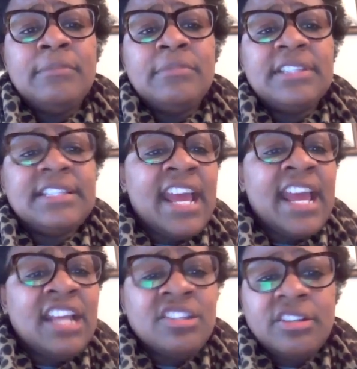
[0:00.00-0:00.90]

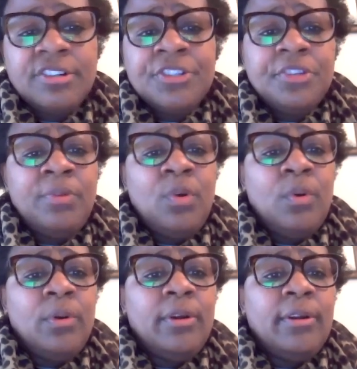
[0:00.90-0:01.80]
disaster
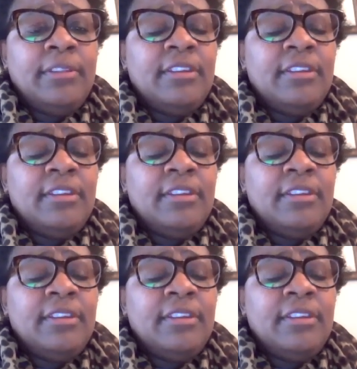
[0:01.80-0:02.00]
support,